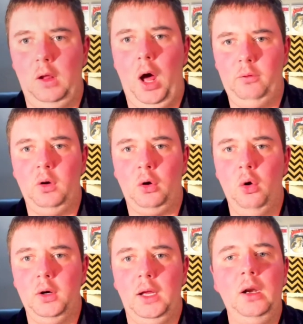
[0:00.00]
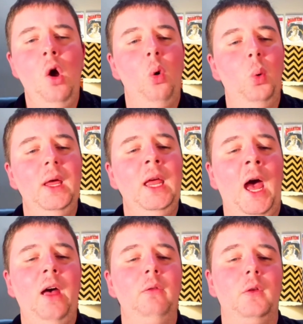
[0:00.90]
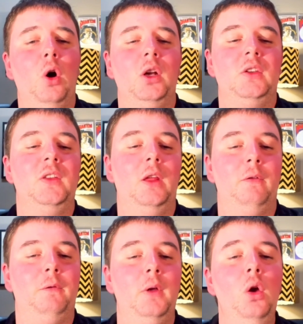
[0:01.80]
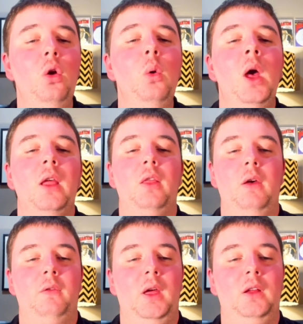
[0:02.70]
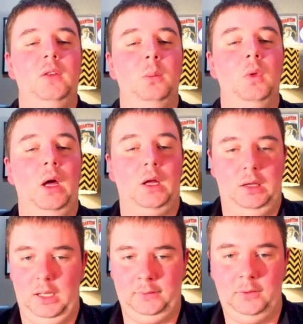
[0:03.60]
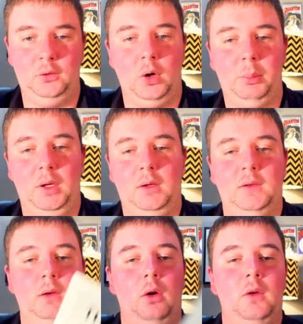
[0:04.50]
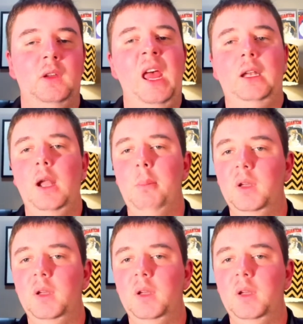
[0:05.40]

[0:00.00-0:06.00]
live recording, we have got the Phantom, the Collector's Replica series, number